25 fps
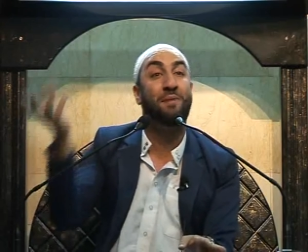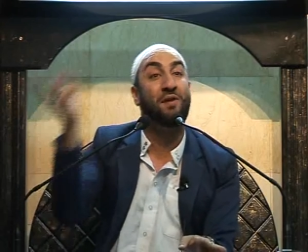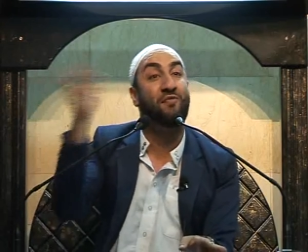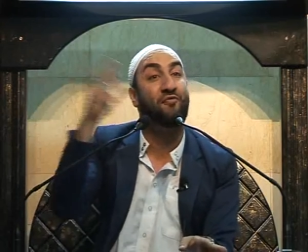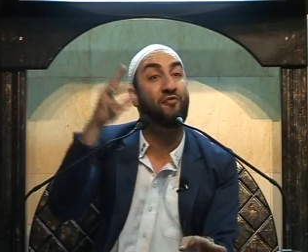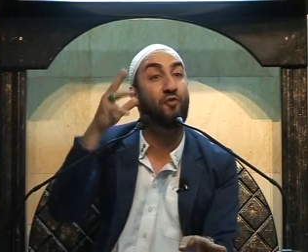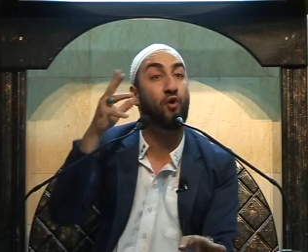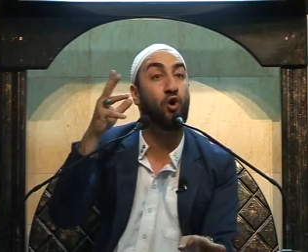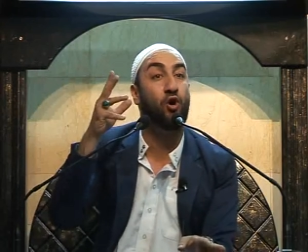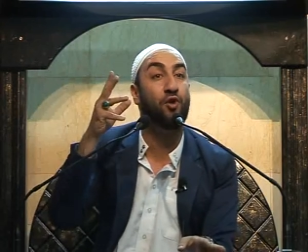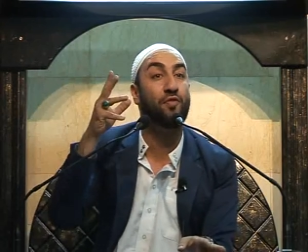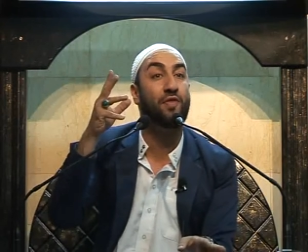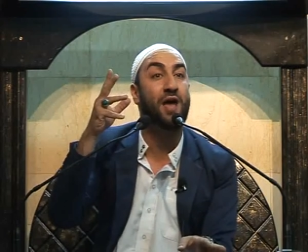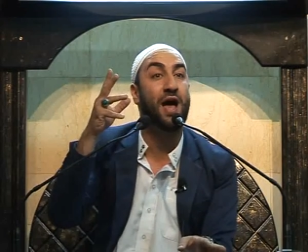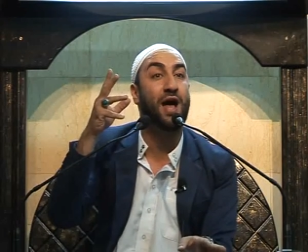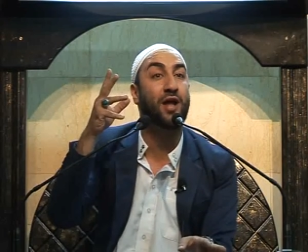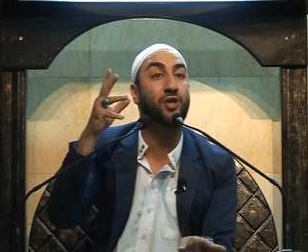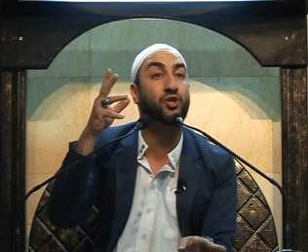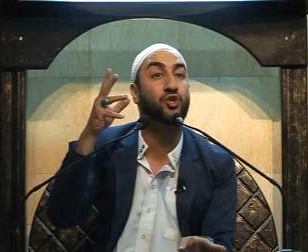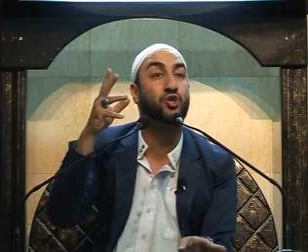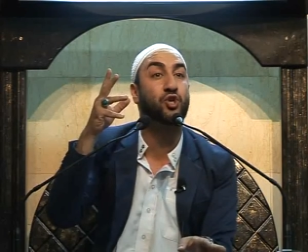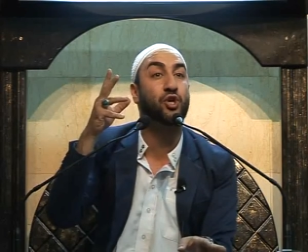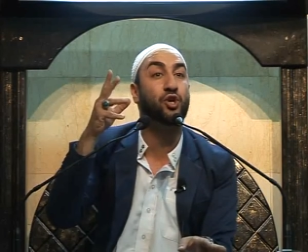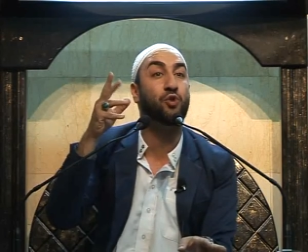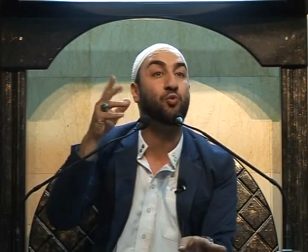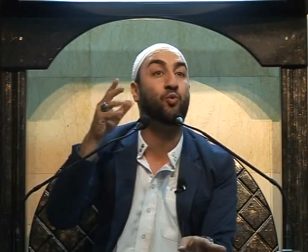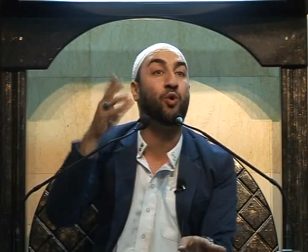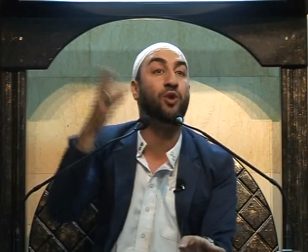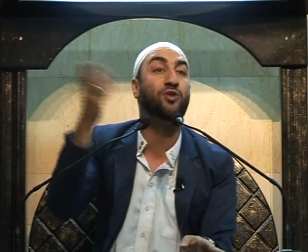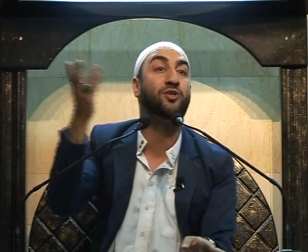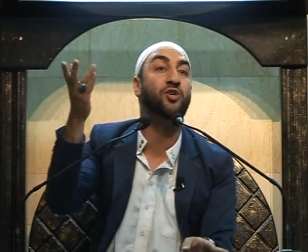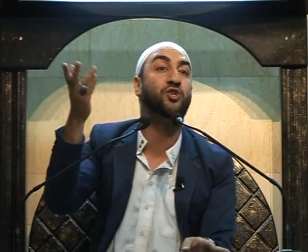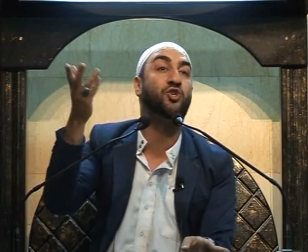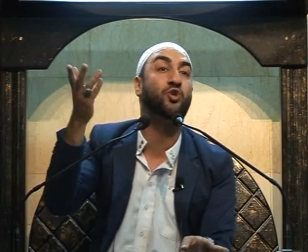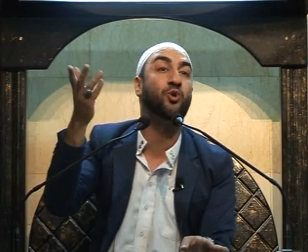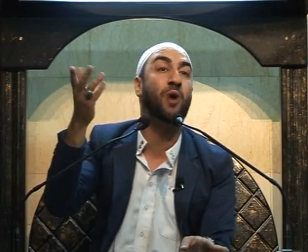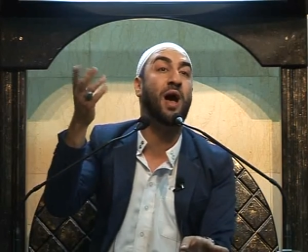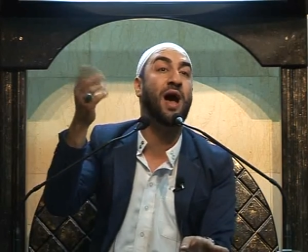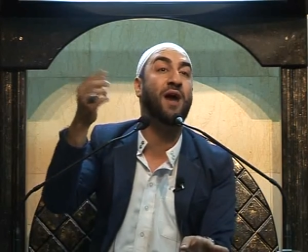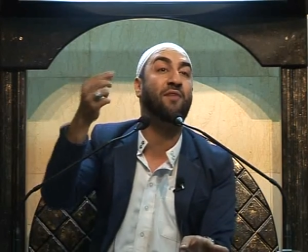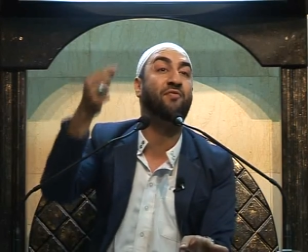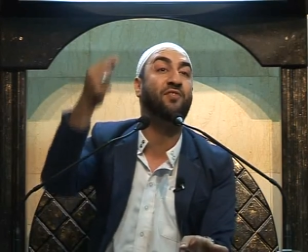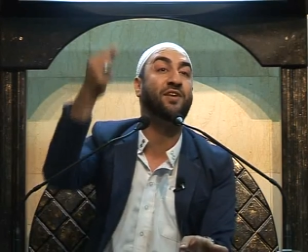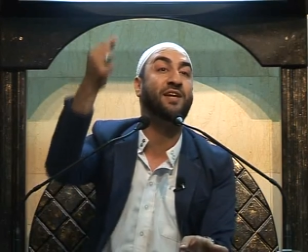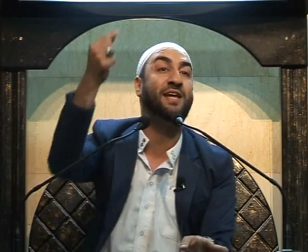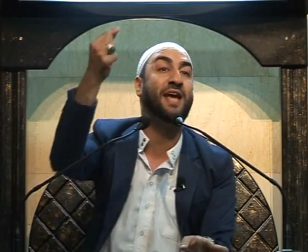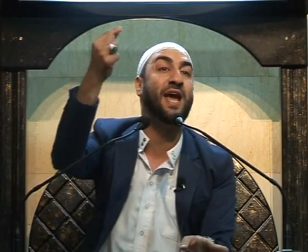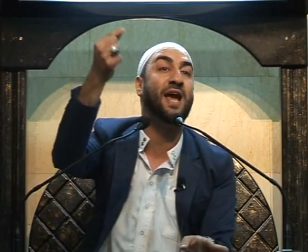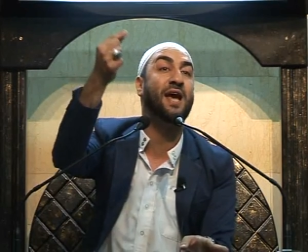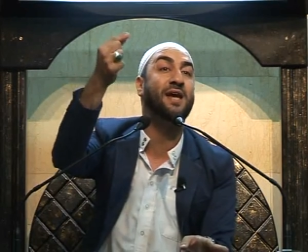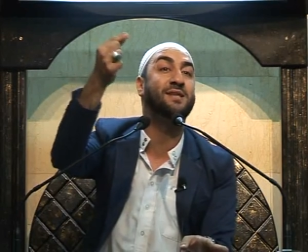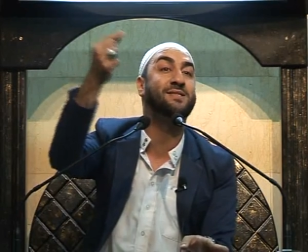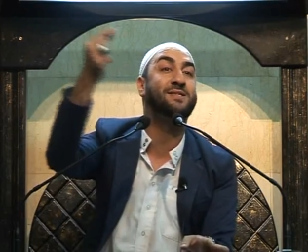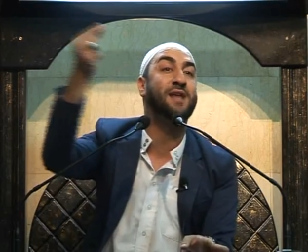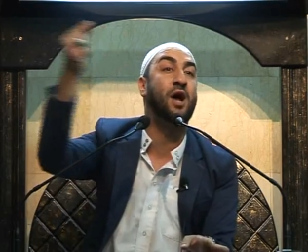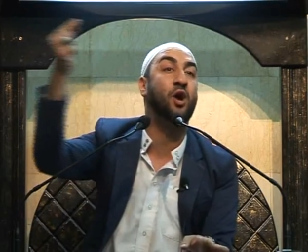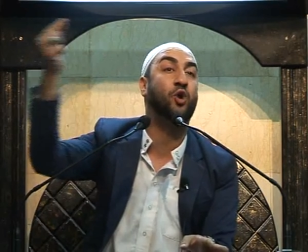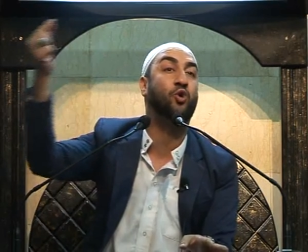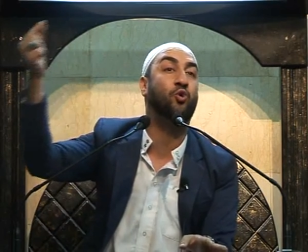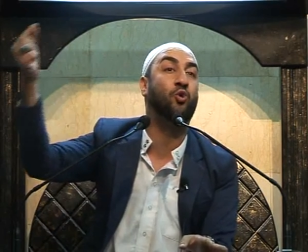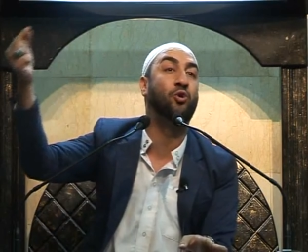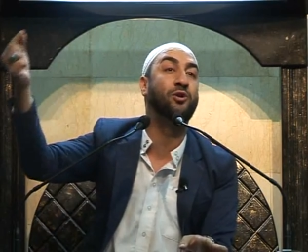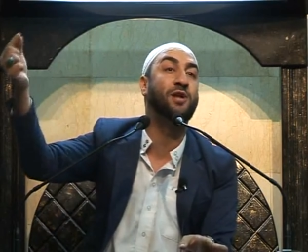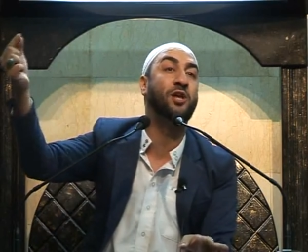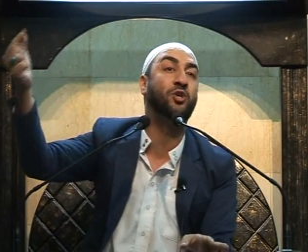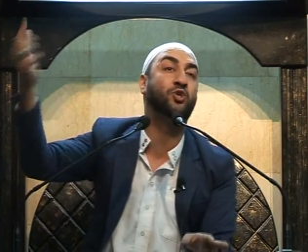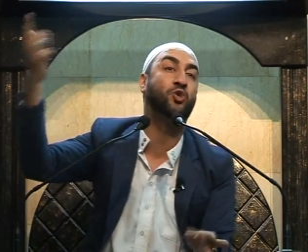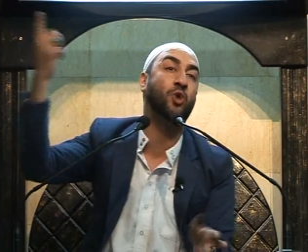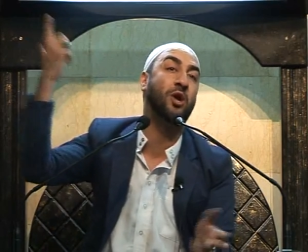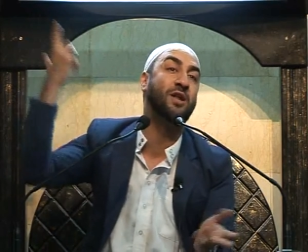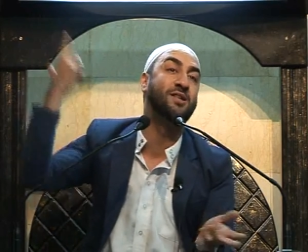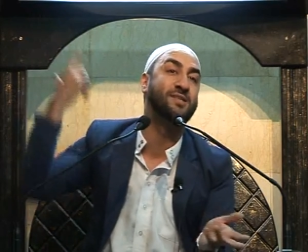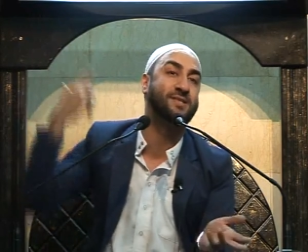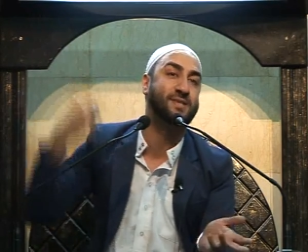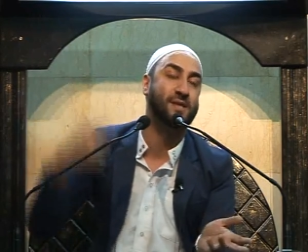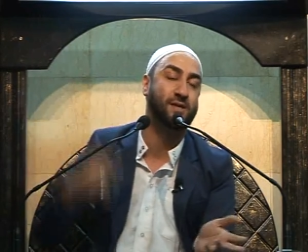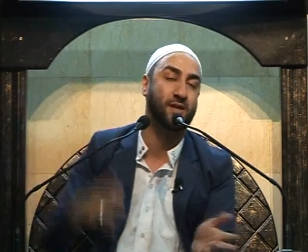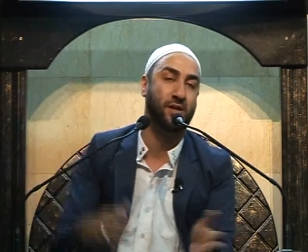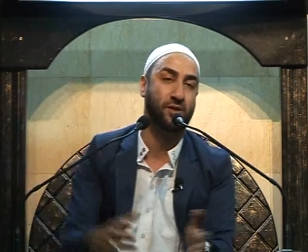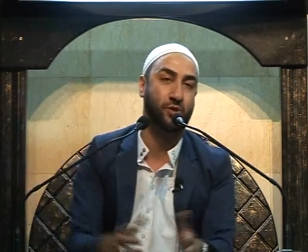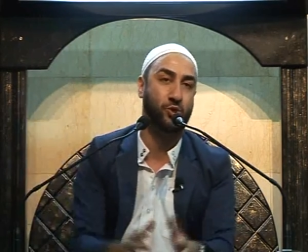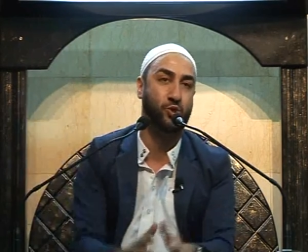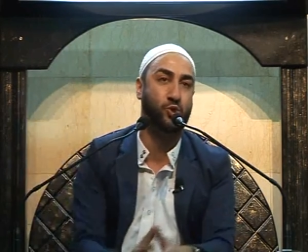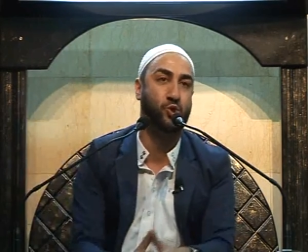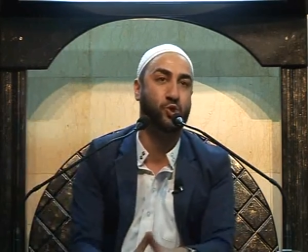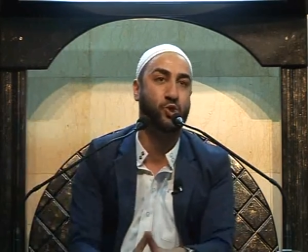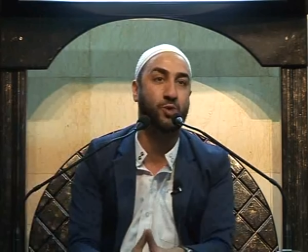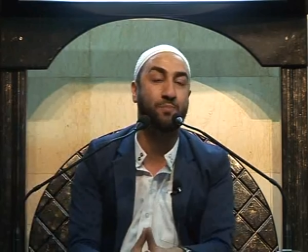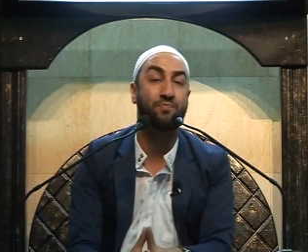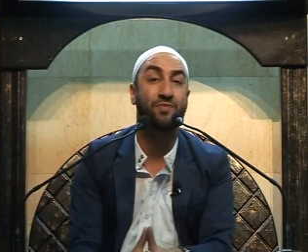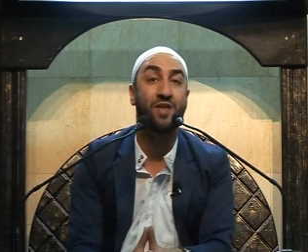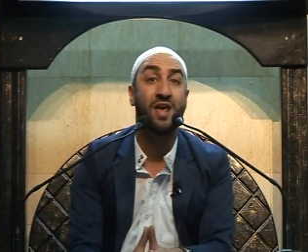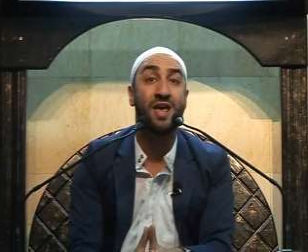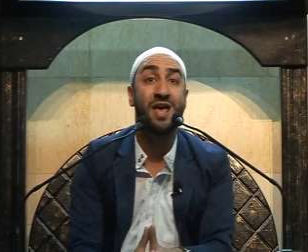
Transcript: Before that, what did you have? Years according to incidents.